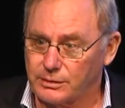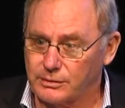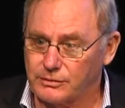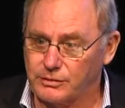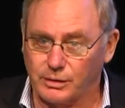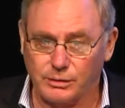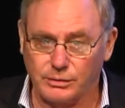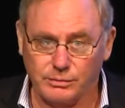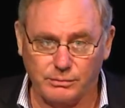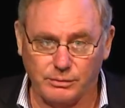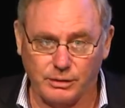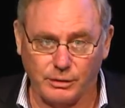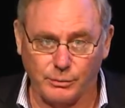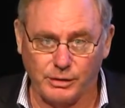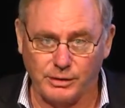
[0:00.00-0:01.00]
So, you
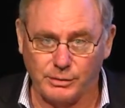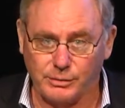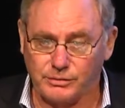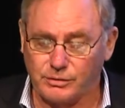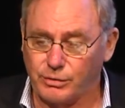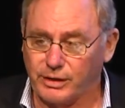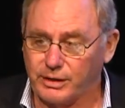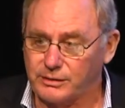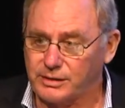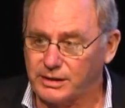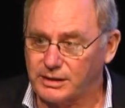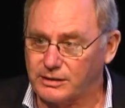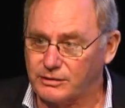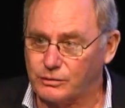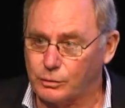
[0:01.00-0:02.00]
know, whether it's
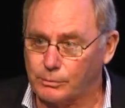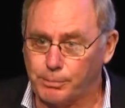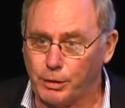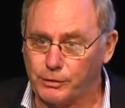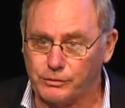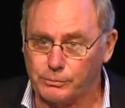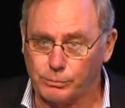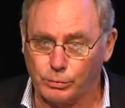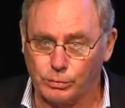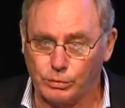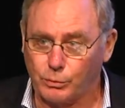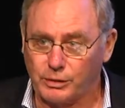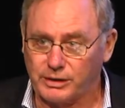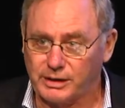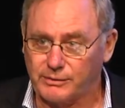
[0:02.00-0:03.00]
Crowdnetics or Possible or
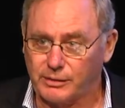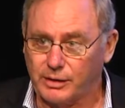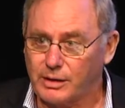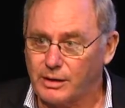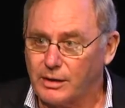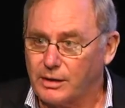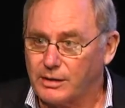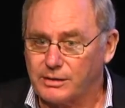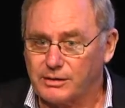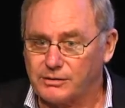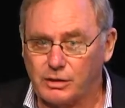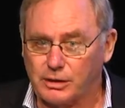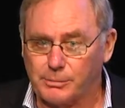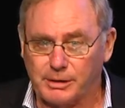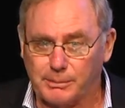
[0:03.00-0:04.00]
whatever, there's
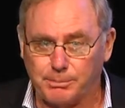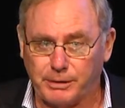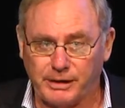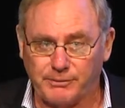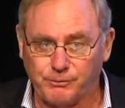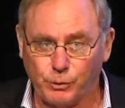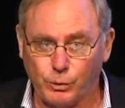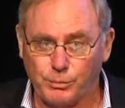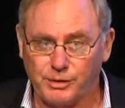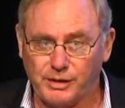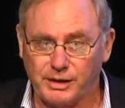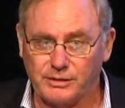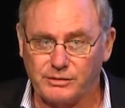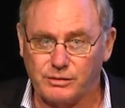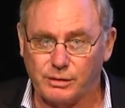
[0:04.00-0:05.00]
got to be a platform
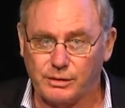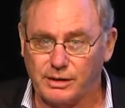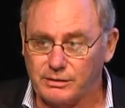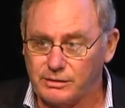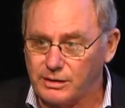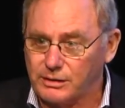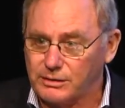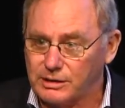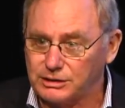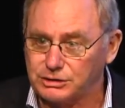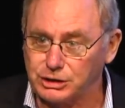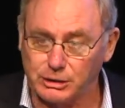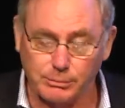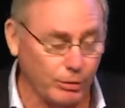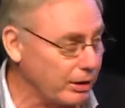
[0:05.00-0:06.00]
there so that can
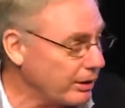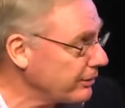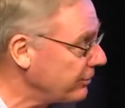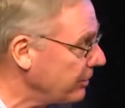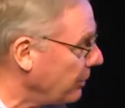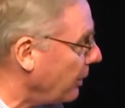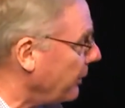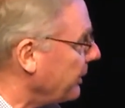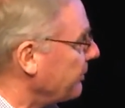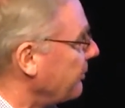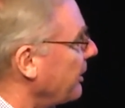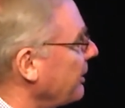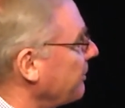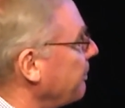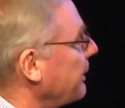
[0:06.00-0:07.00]
legitimise and
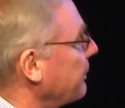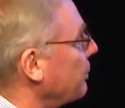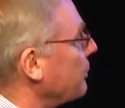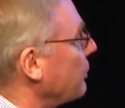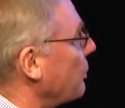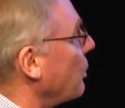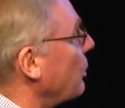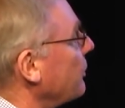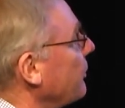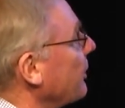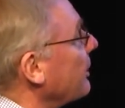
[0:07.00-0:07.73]
orientate people towards